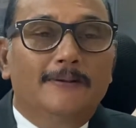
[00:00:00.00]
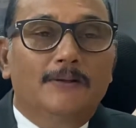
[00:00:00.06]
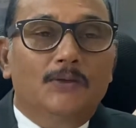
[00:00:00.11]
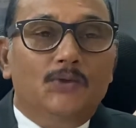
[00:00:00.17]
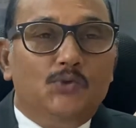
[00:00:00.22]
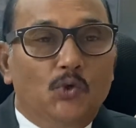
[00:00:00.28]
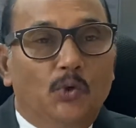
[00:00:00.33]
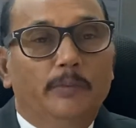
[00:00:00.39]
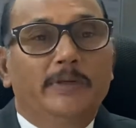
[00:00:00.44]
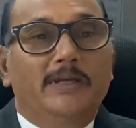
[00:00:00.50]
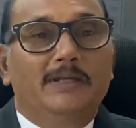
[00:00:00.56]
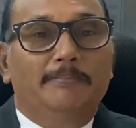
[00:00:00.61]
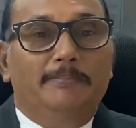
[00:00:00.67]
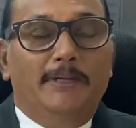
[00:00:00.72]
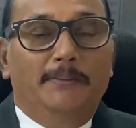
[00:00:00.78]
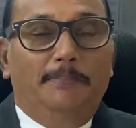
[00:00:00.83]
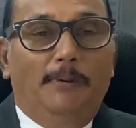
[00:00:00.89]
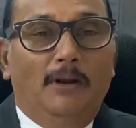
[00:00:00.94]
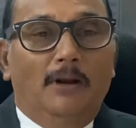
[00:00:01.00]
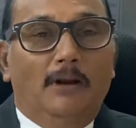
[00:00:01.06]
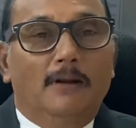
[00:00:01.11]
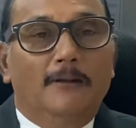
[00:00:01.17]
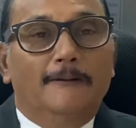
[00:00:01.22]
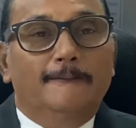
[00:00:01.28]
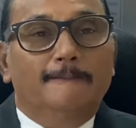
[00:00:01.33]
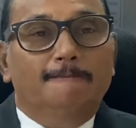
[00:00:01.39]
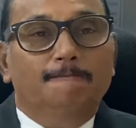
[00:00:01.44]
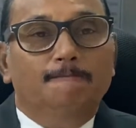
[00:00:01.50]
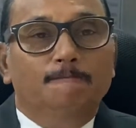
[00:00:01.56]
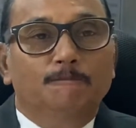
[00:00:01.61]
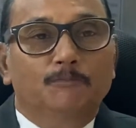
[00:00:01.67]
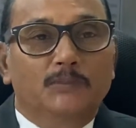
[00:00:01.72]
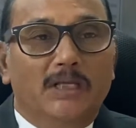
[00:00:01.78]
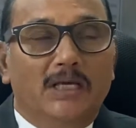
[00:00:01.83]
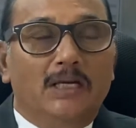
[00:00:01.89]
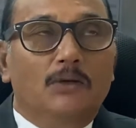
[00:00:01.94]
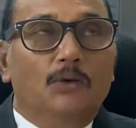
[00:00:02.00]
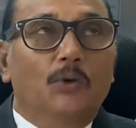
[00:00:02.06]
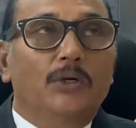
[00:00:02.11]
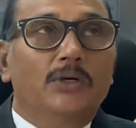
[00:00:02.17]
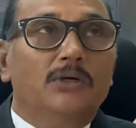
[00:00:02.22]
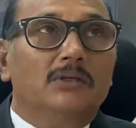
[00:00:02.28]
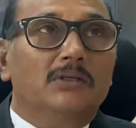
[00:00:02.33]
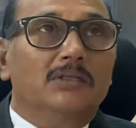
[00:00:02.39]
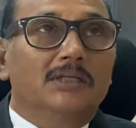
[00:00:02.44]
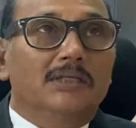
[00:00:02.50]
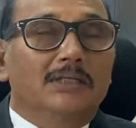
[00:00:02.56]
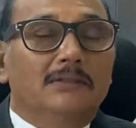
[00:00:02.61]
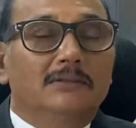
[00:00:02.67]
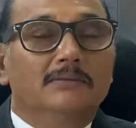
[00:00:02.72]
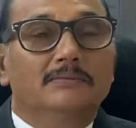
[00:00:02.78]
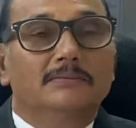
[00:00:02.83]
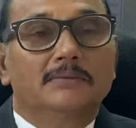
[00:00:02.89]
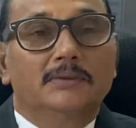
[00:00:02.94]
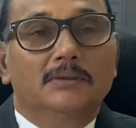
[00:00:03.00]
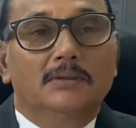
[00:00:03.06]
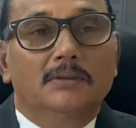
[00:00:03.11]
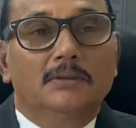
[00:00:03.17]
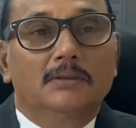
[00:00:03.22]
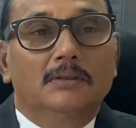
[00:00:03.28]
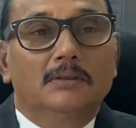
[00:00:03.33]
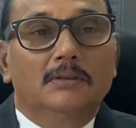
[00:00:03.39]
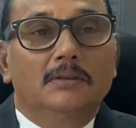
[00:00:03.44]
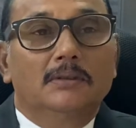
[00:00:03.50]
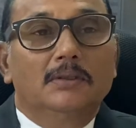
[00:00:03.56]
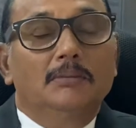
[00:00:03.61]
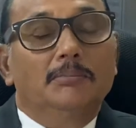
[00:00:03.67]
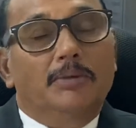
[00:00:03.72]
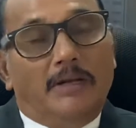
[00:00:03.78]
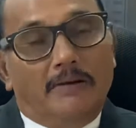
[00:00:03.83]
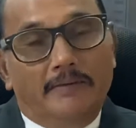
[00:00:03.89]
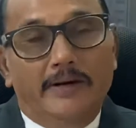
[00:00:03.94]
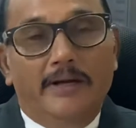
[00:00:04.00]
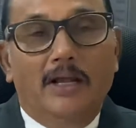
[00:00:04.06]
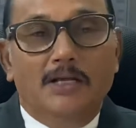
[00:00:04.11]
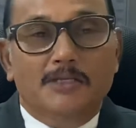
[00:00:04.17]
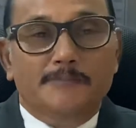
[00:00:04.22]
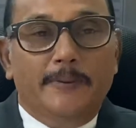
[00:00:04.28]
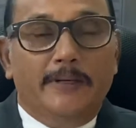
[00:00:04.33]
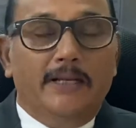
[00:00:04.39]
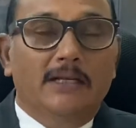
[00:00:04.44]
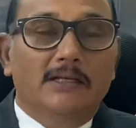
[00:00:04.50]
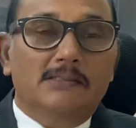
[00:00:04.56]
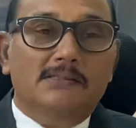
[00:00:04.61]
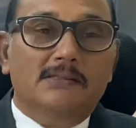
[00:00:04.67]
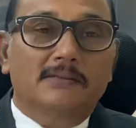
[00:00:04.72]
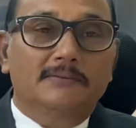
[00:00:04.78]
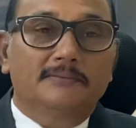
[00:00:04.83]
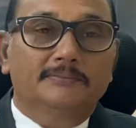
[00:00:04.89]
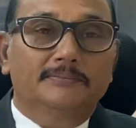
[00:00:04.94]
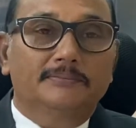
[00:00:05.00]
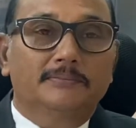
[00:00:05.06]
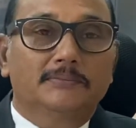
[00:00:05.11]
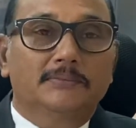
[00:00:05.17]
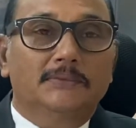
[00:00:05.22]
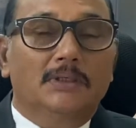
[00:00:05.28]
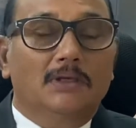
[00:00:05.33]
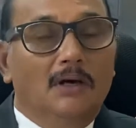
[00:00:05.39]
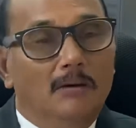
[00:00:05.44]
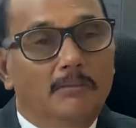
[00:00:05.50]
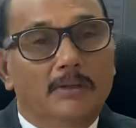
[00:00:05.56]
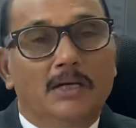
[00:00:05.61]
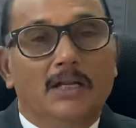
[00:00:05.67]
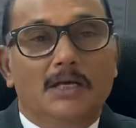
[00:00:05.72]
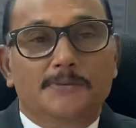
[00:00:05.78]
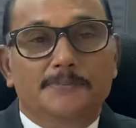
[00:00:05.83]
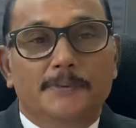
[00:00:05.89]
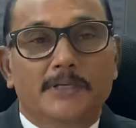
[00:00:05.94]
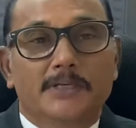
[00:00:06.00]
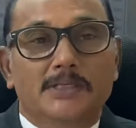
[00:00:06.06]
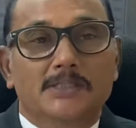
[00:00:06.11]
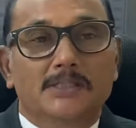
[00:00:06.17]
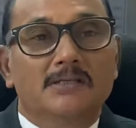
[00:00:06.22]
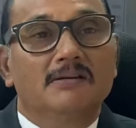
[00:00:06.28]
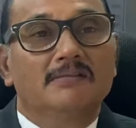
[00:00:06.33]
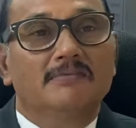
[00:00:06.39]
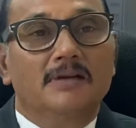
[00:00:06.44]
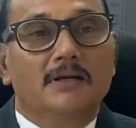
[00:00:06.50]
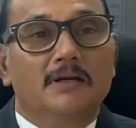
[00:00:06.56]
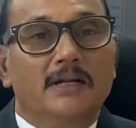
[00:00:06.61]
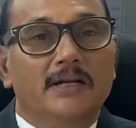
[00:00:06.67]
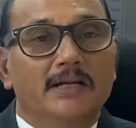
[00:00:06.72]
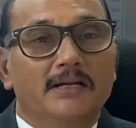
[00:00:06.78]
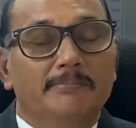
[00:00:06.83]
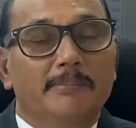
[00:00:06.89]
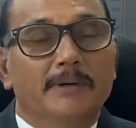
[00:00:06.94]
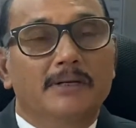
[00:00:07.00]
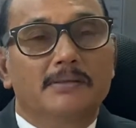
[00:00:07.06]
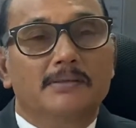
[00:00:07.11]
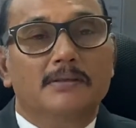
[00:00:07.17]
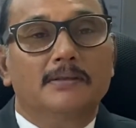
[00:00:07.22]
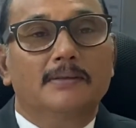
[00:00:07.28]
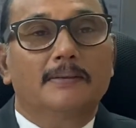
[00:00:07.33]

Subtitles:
so many people, they are going to the private hospitals, government hospitals for treatment,